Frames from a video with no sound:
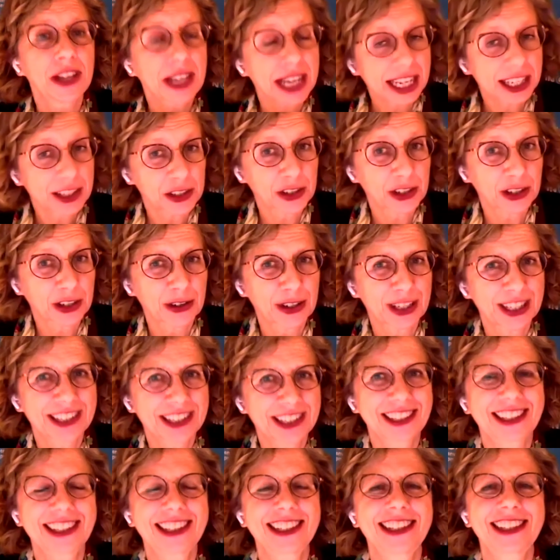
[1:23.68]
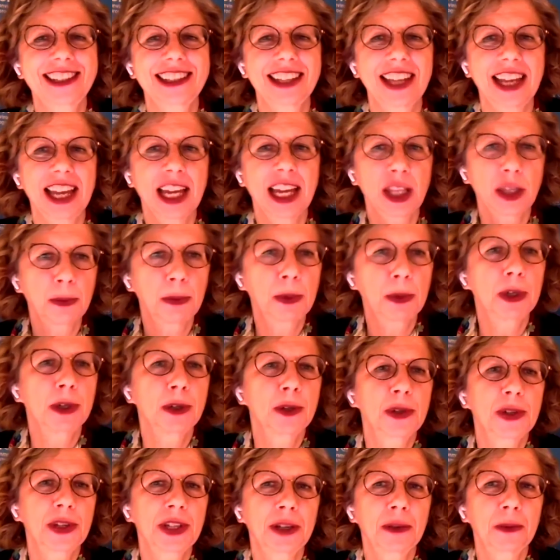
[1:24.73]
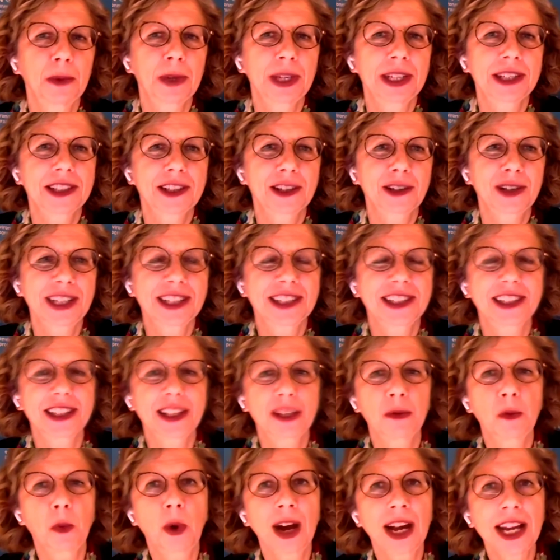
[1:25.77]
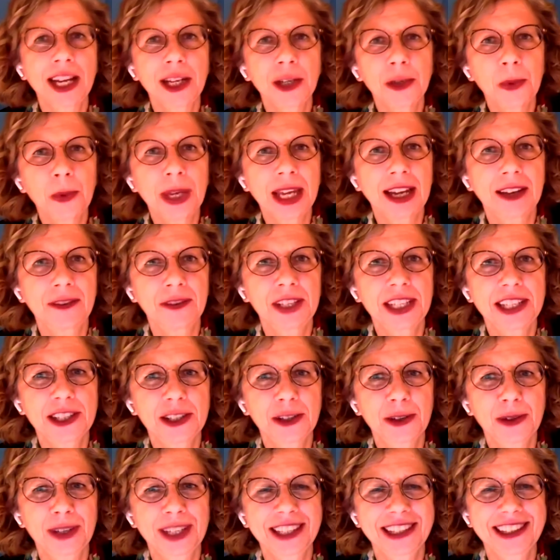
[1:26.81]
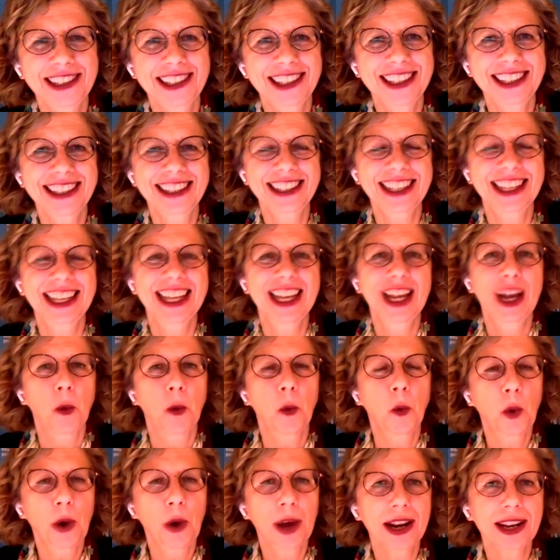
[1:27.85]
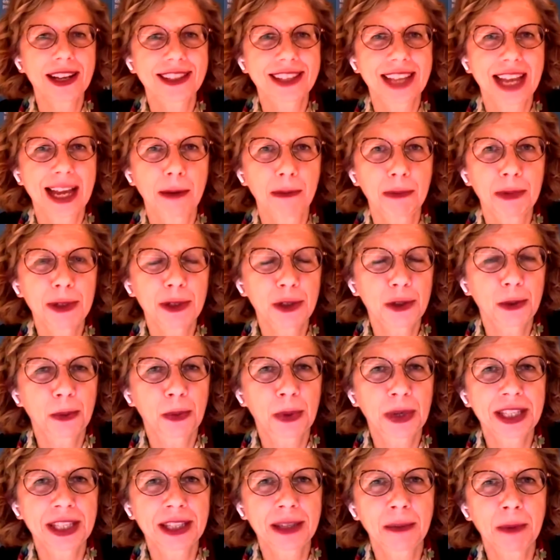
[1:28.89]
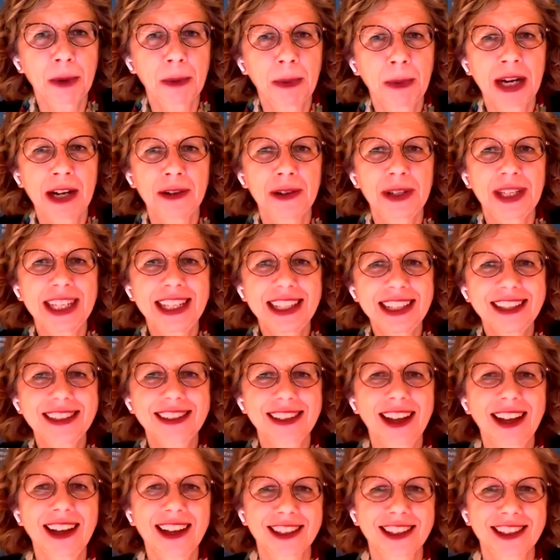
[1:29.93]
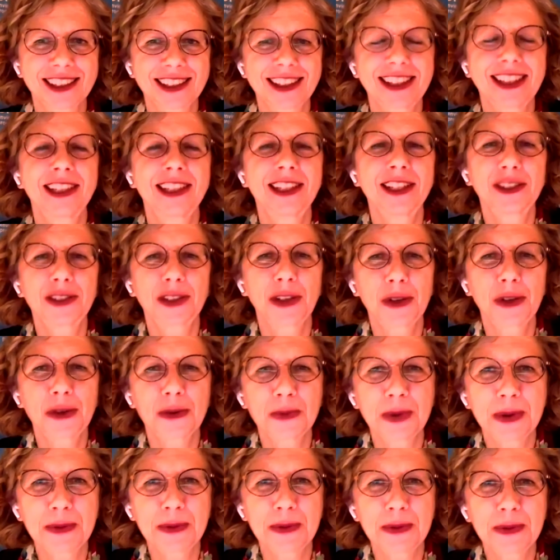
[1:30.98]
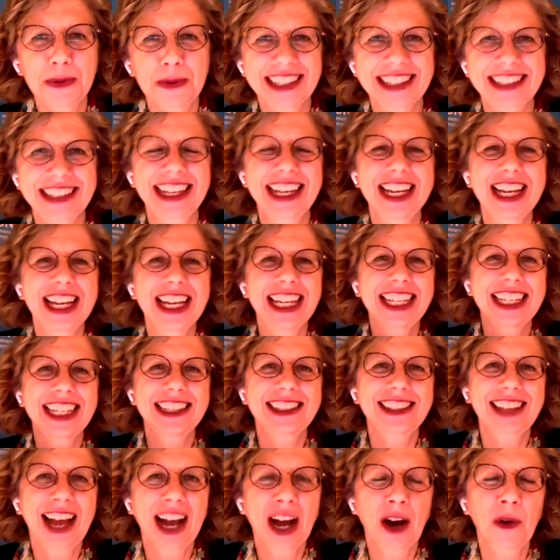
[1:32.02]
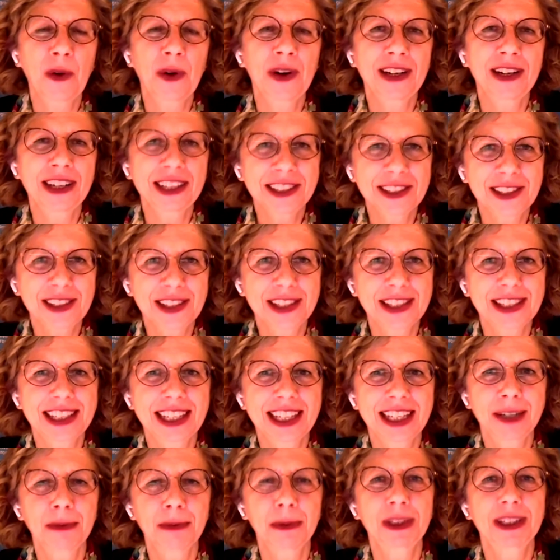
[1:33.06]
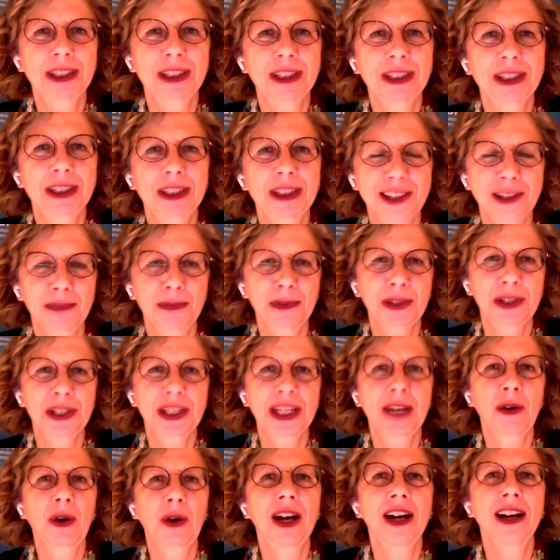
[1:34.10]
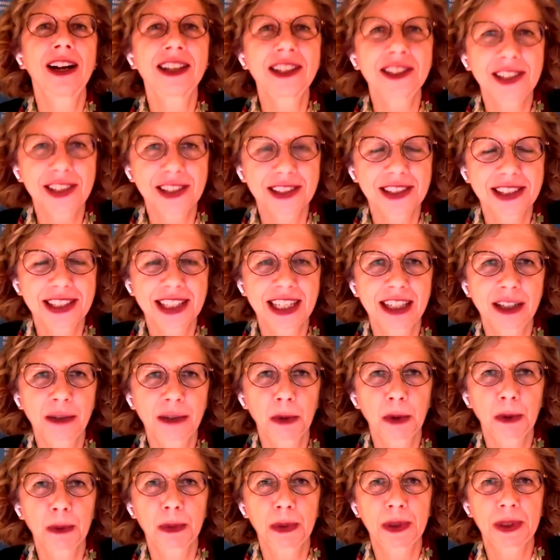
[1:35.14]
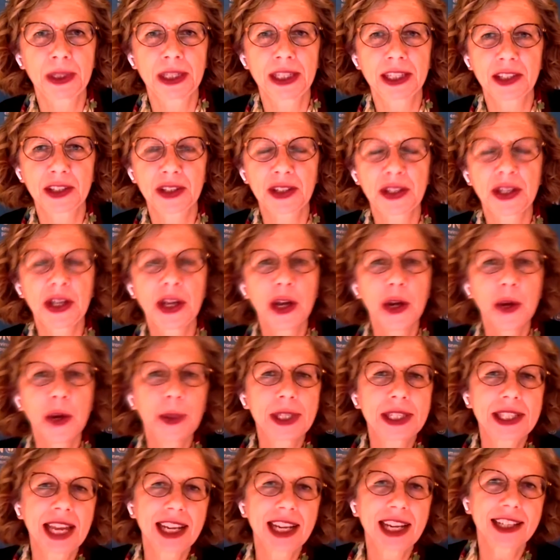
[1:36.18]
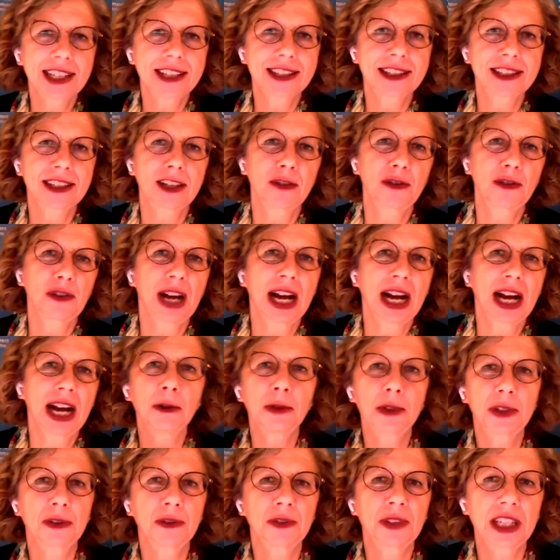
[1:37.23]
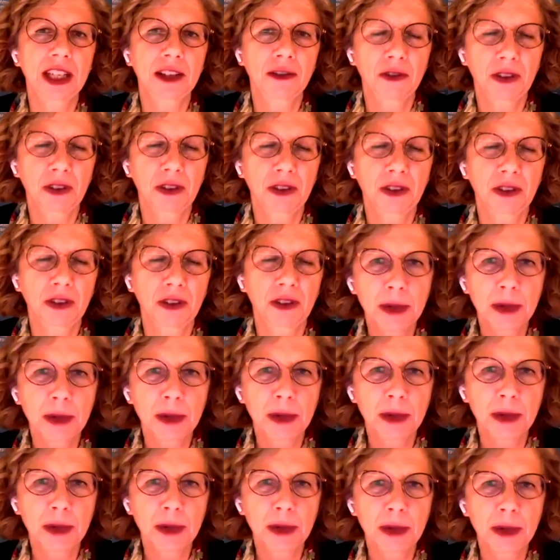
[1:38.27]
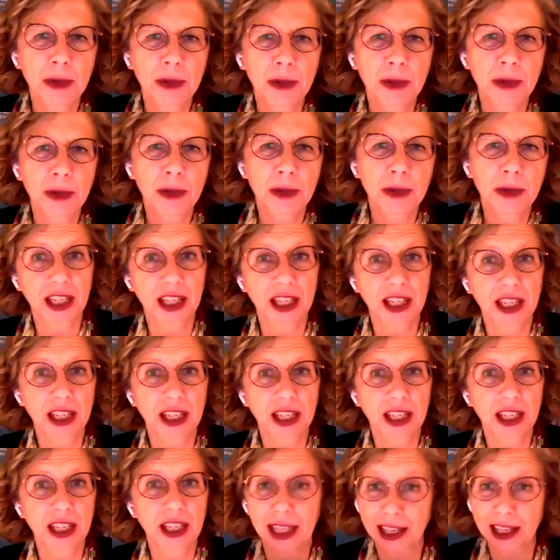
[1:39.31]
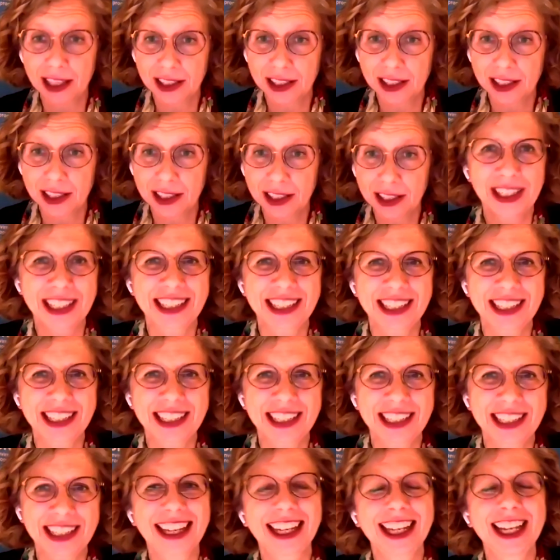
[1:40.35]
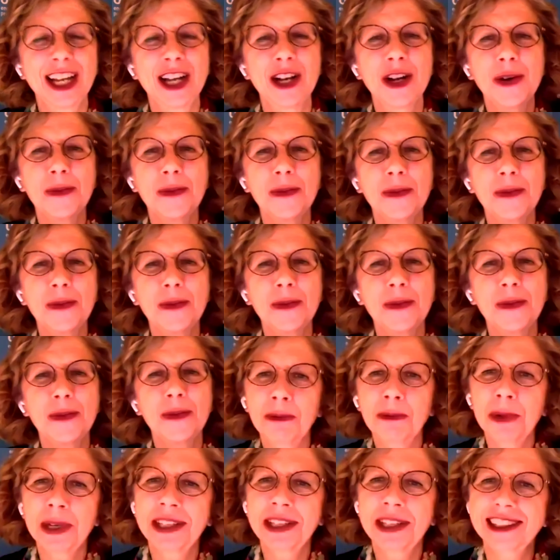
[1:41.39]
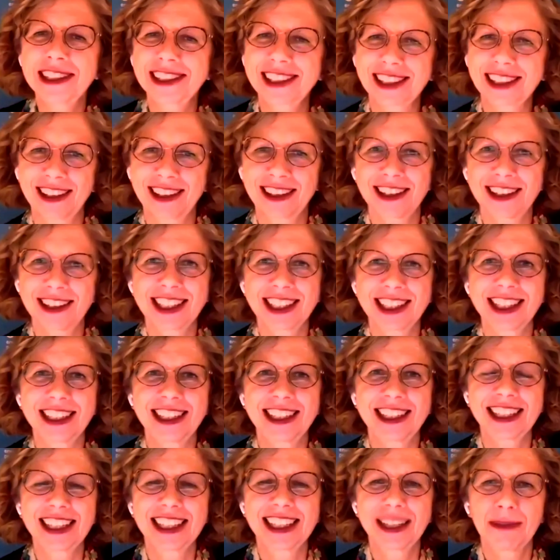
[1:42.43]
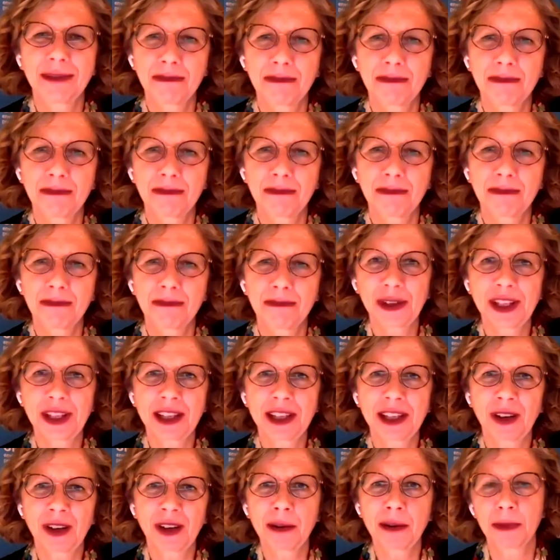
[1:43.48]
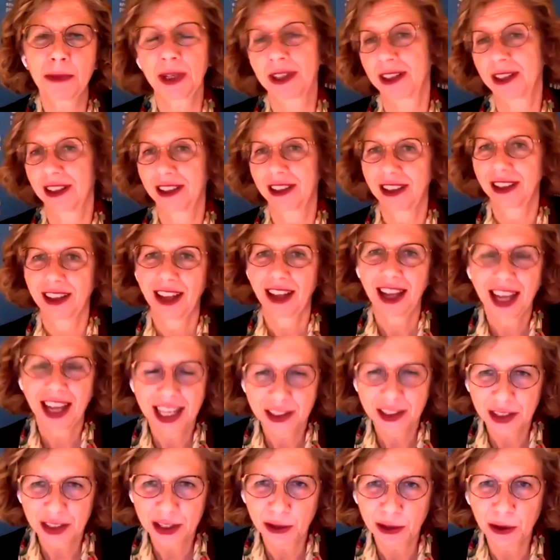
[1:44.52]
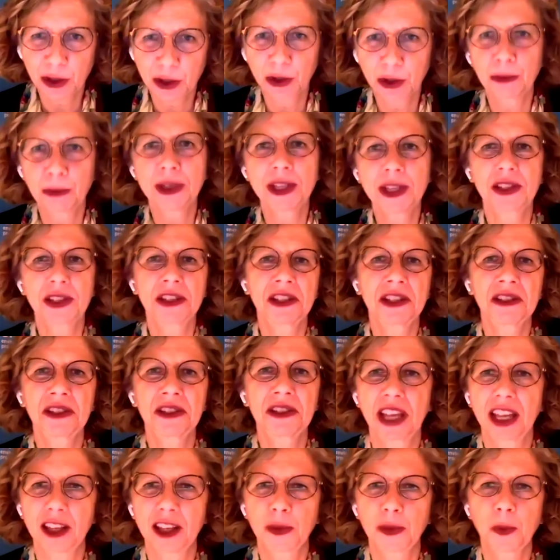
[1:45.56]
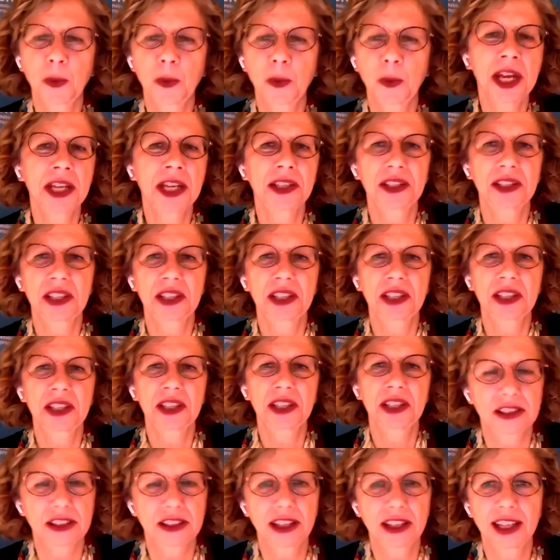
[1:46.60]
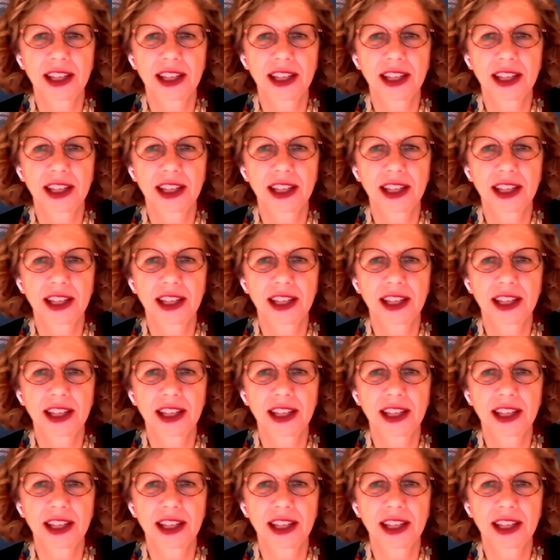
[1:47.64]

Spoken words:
the nature crisis, and the pollution and waste crisis. And why do we have these crises? What has happened to bring them about? It is us. It is the human beings. It is our unsustainable consumption, our unsustainable production. We take stuff out of the environment. We put it into the economy. That's a fine thing. But then we discard it back into the environment as CO2 emissions, as waste, as